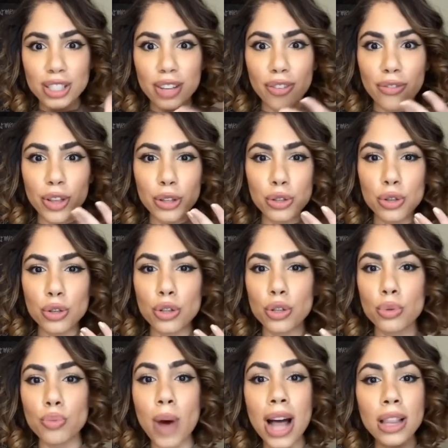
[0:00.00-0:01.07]
it feel to
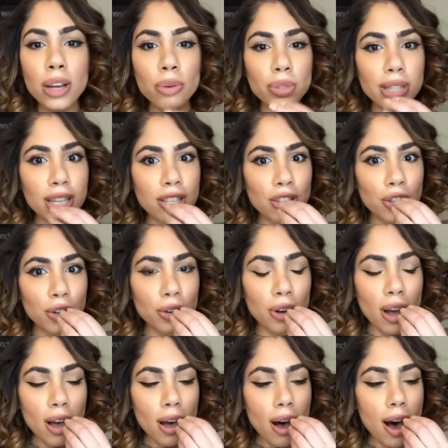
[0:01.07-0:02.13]
swallow? Does your
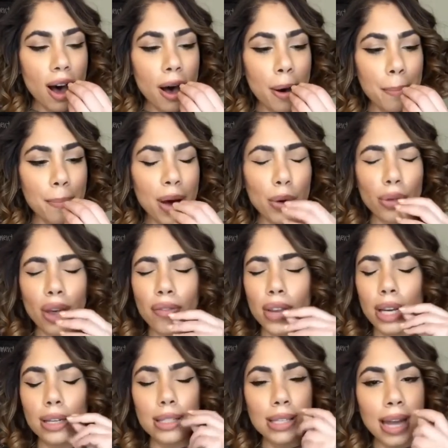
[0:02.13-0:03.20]
mouth have any
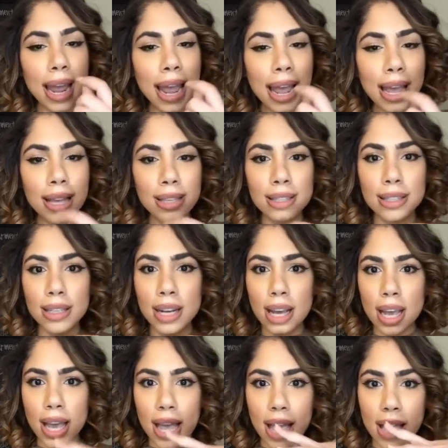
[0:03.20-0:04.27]
taste?
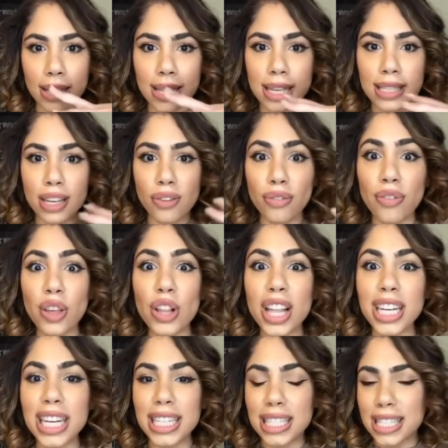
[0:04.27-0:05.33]
Does it feel
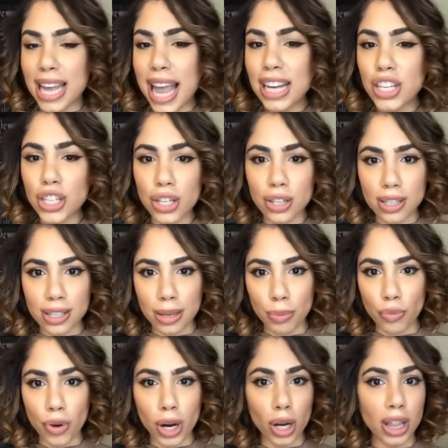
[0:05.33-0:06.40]
any tension
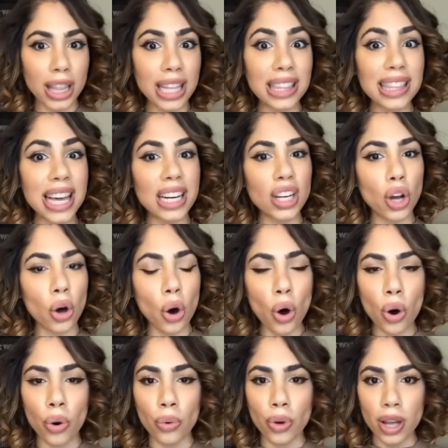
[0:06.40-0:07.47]
somewhere? Let that
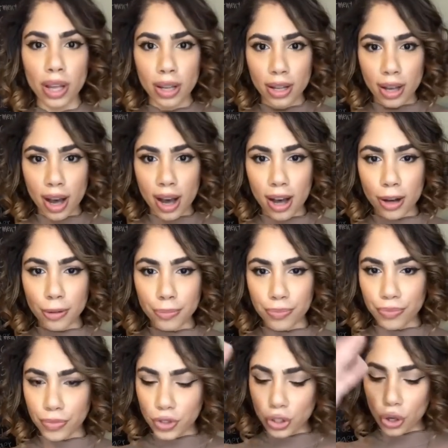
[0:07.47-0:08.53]
go.
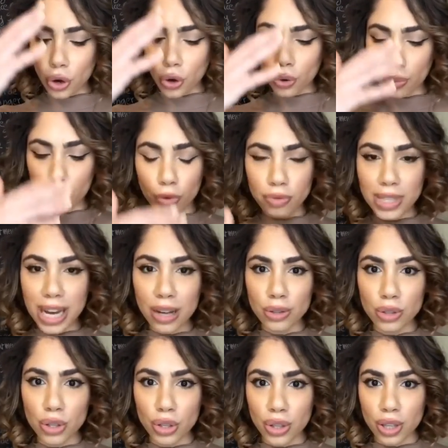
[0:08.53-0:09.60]
So move down
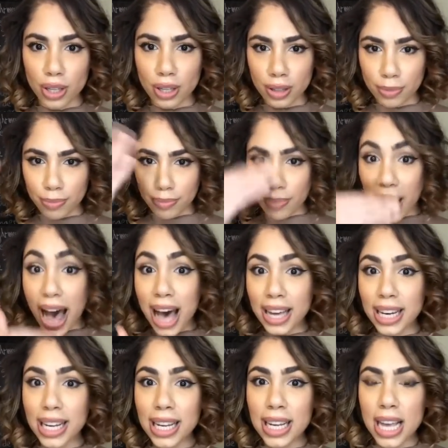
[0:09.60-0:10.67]
to the
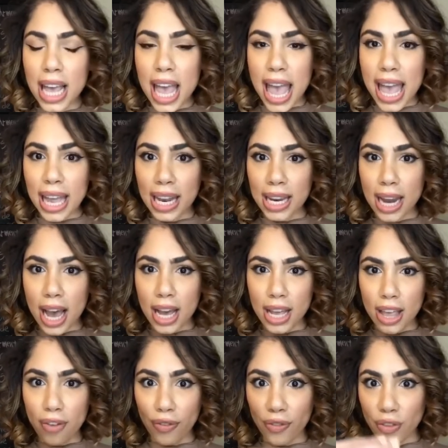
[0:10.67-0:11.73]
body, and if
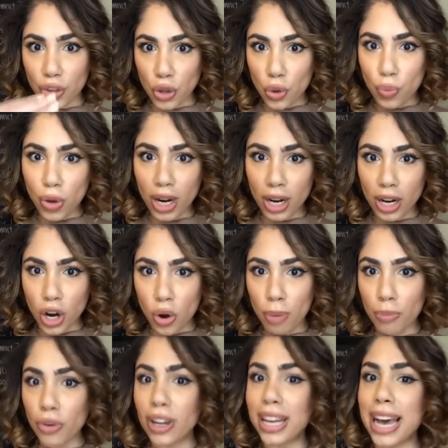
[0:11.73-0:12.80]
you want to know a
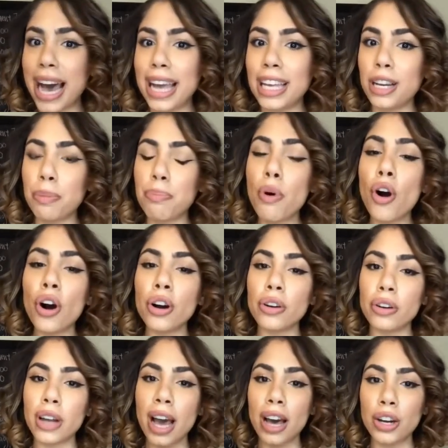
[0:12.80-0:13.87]
more guided part on
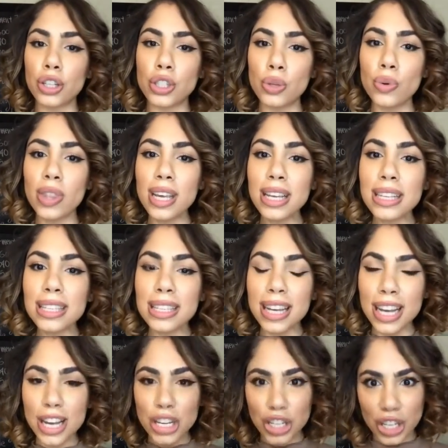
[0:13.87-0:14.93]
how to do this,
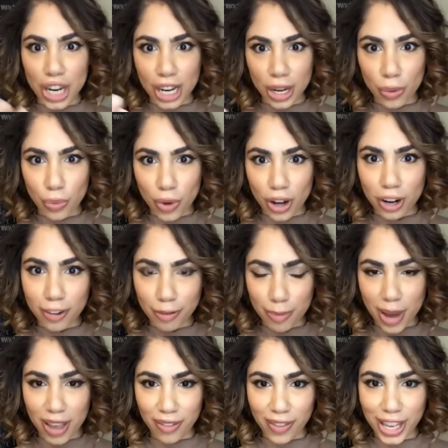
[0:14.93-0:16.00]
check one of my
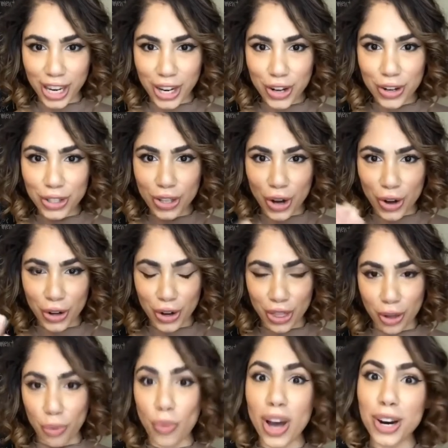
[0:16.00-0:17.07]
videos on the
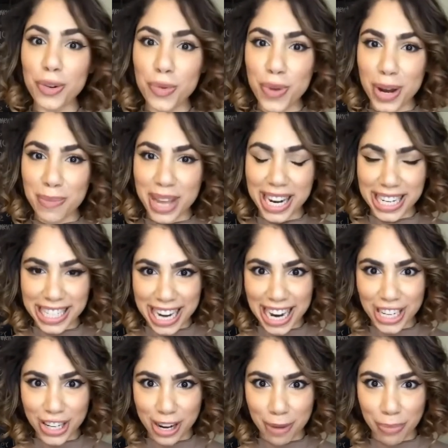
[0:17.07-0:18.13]
one-on-one
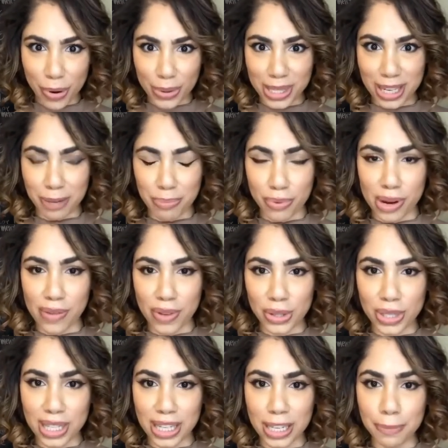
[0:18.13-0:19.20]
meditation I posted
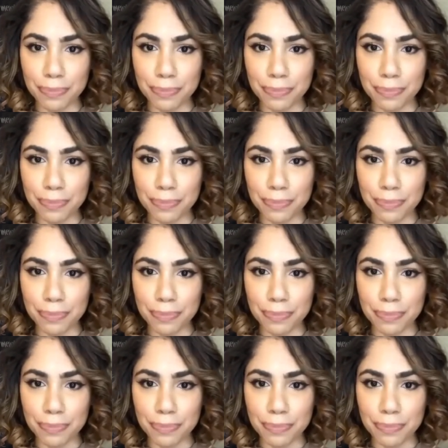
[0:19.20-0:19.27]
previously.